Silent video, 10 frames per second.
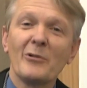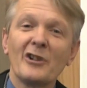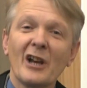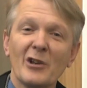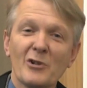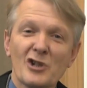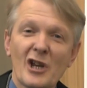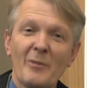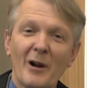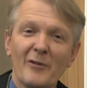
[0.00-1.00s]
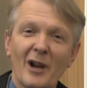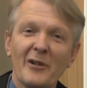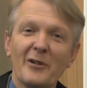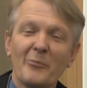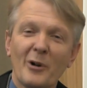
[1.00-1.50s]
you to take your sheep over
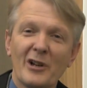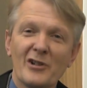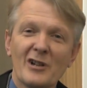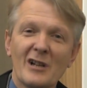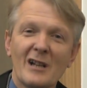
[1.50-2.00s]
London Bridge